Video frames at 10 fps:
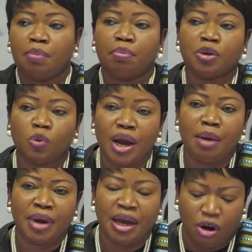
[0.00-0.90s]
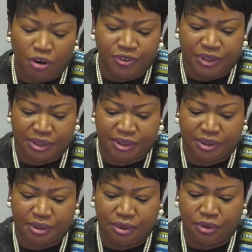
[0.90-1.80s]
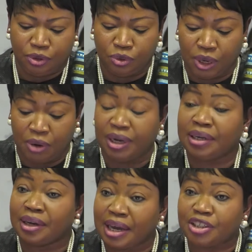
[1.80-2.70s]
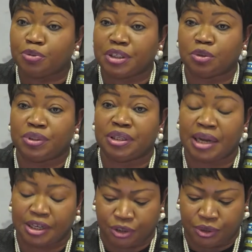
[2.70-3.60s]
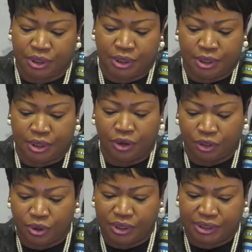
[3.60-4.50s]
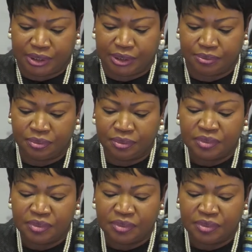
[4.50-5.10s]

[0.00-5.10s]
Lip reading: but where my office, through our engagement with the national authorities,